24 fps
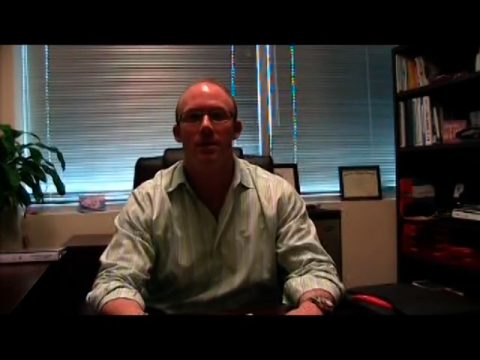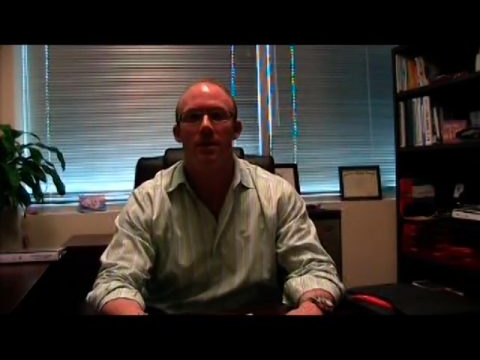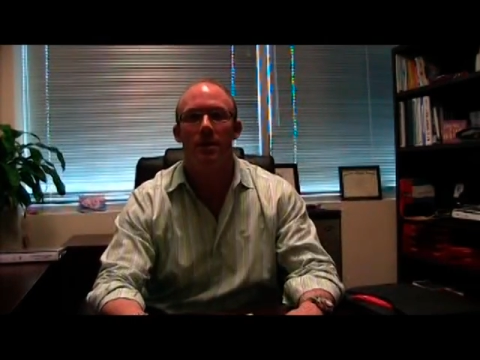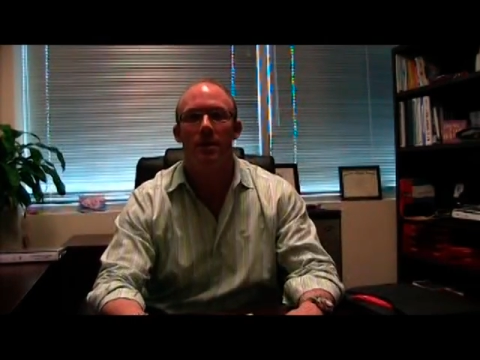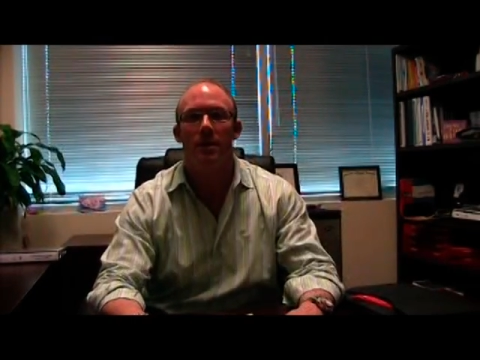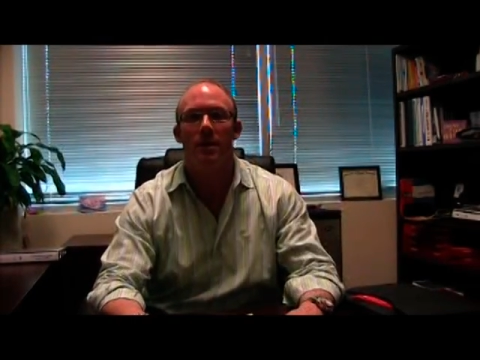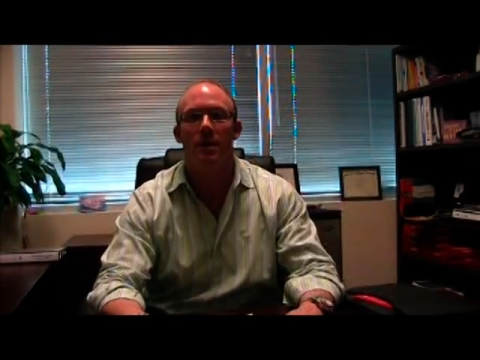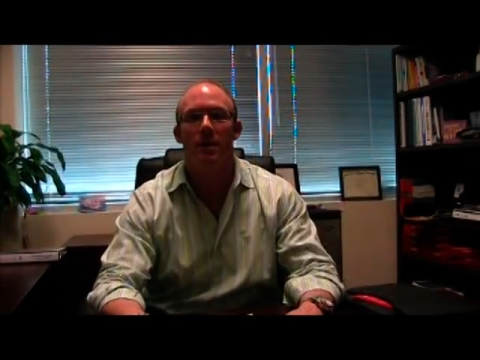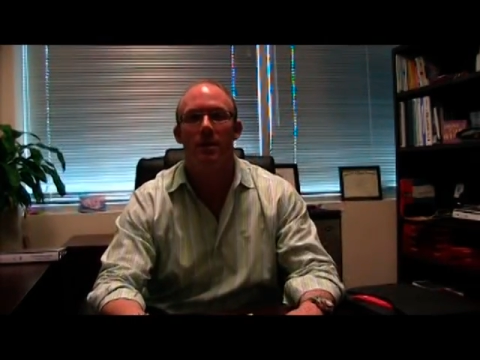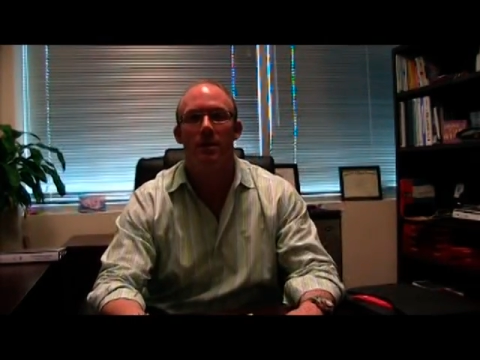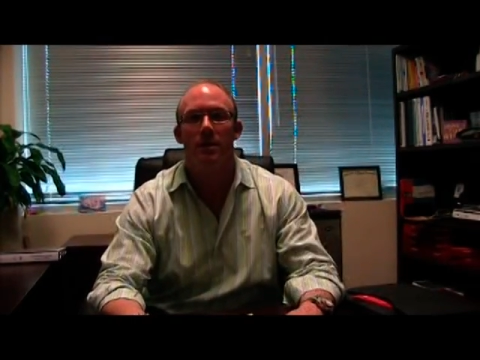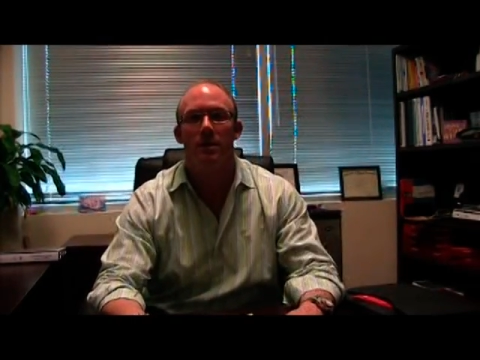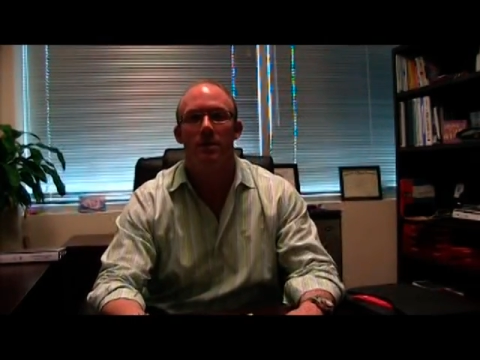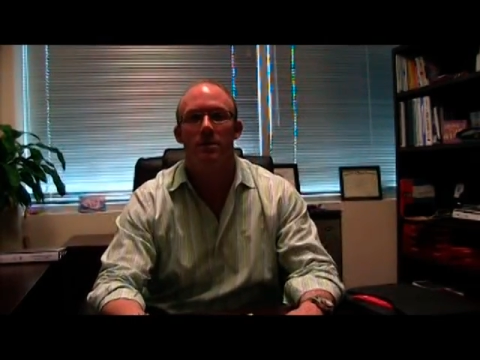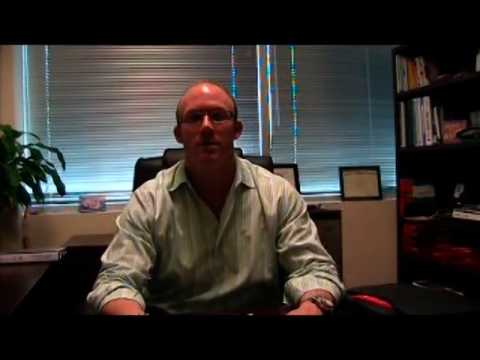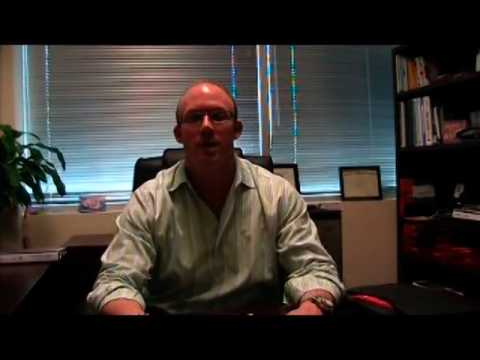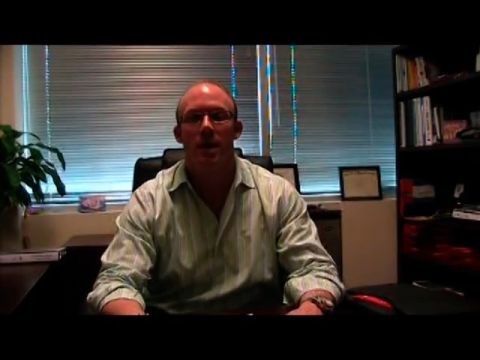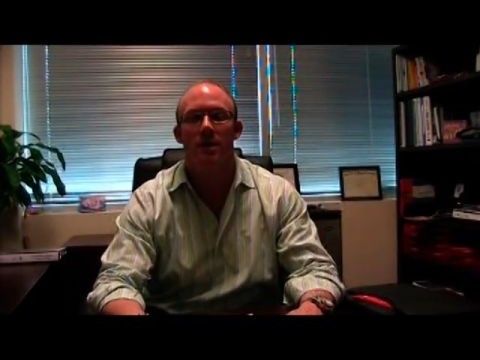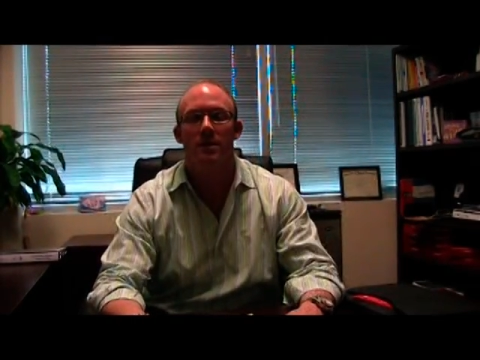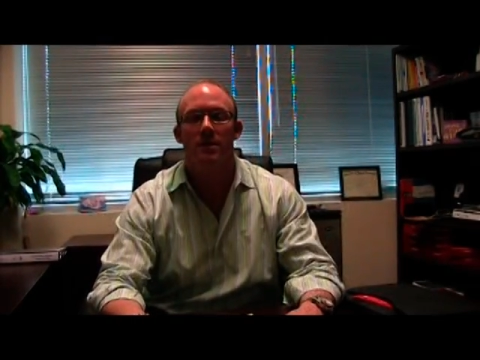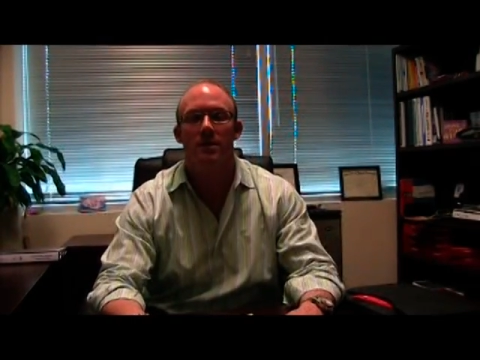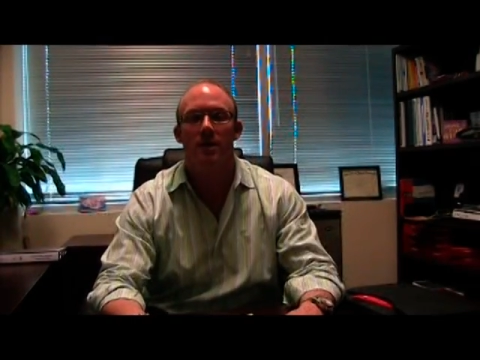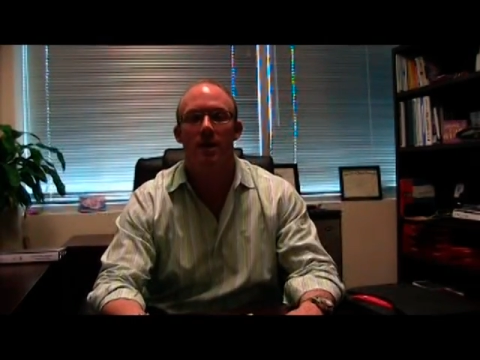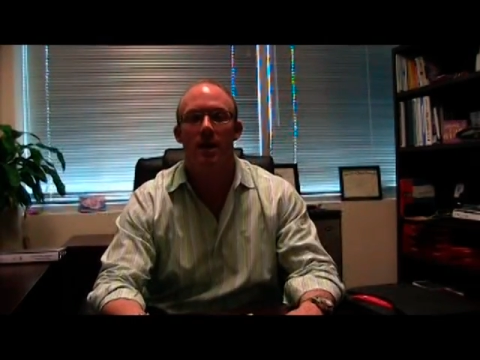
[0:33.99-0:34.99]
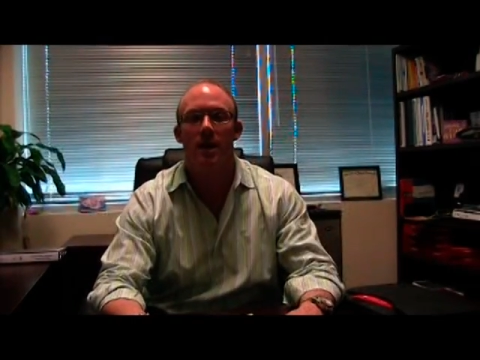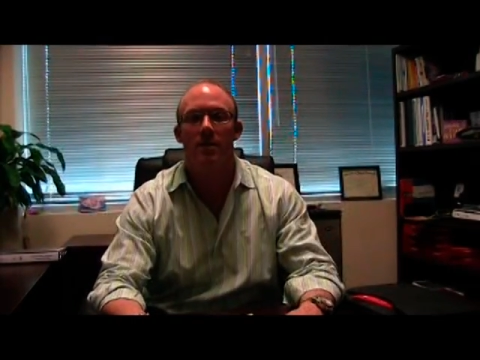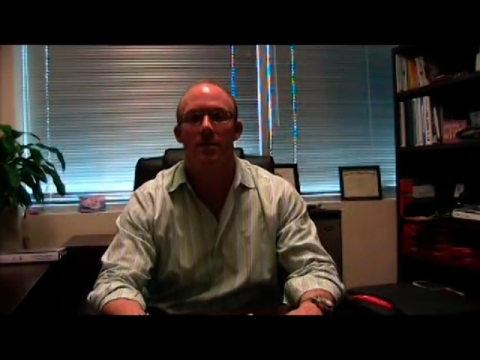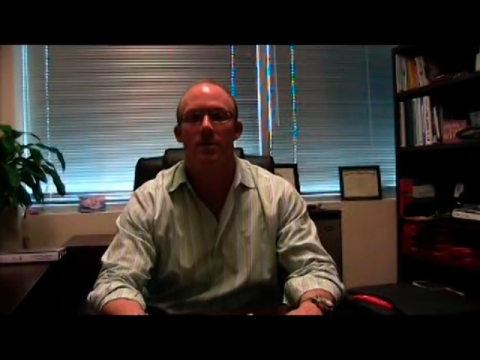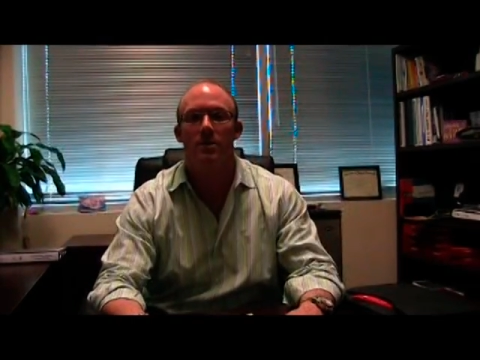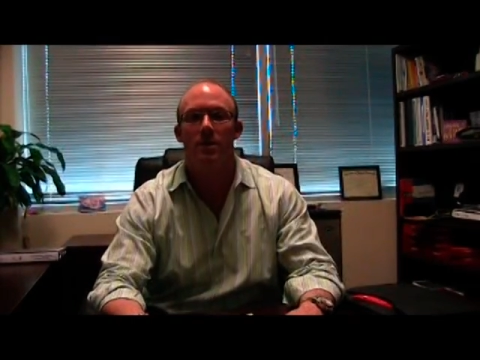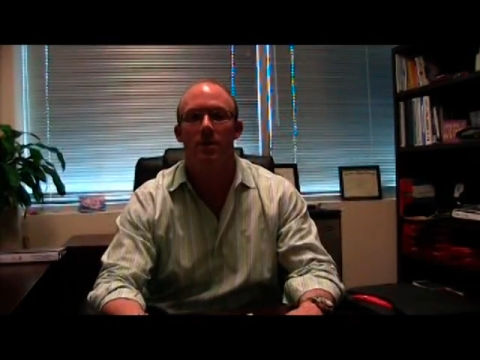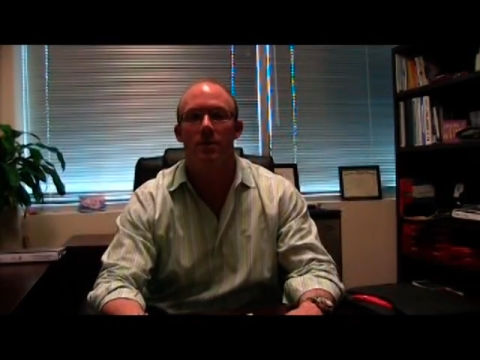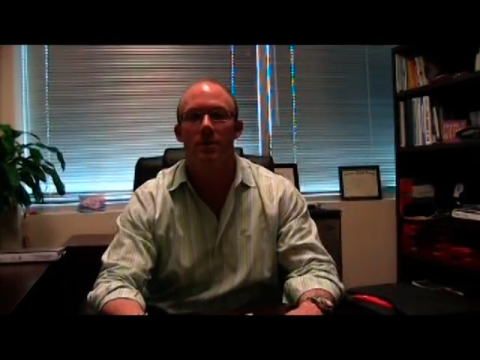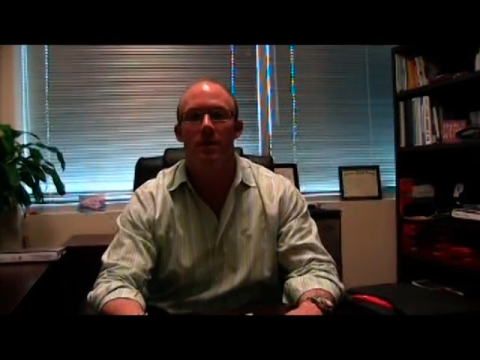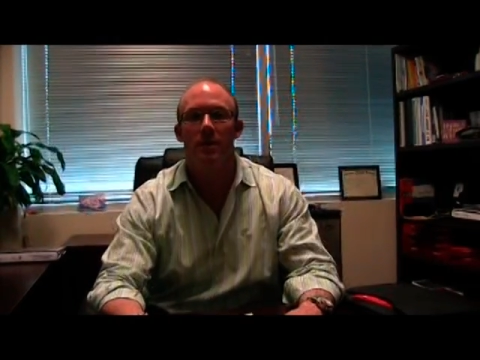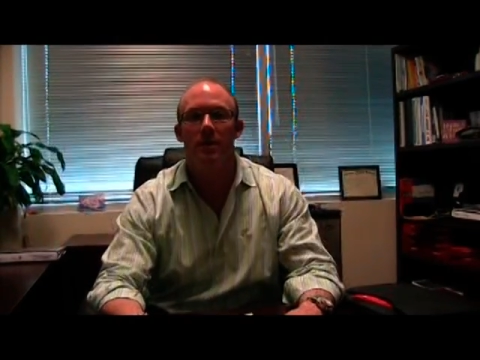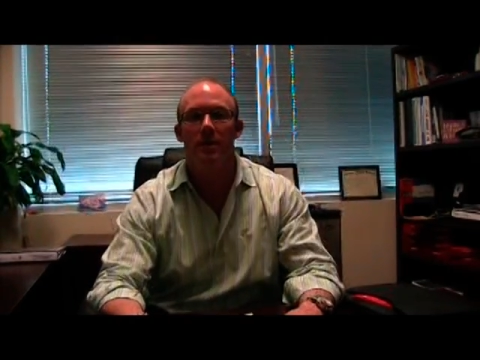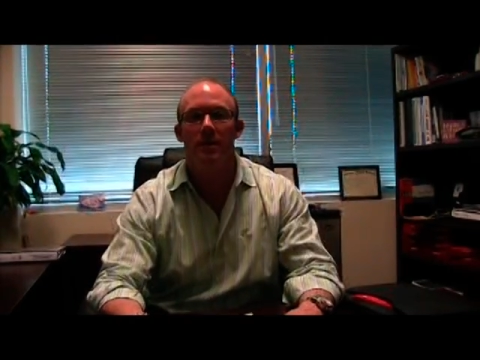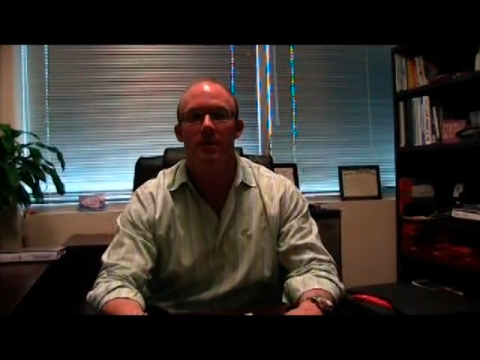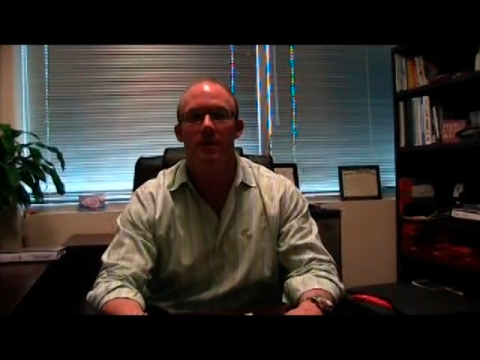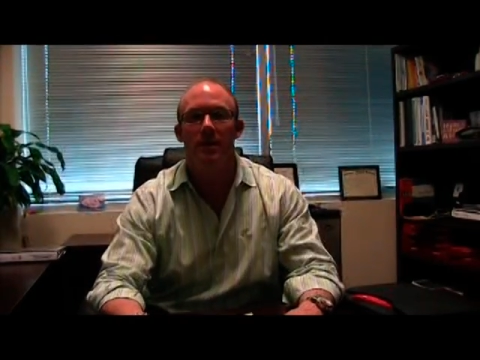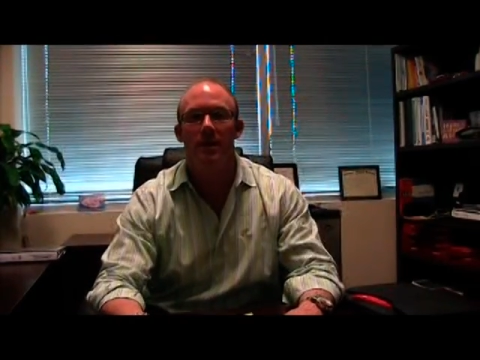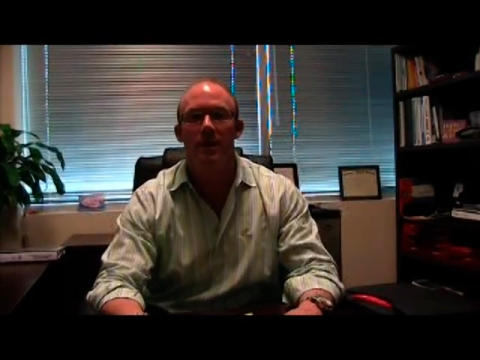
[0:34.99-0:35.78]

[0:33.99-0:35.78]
in Scottsdale, Arizona.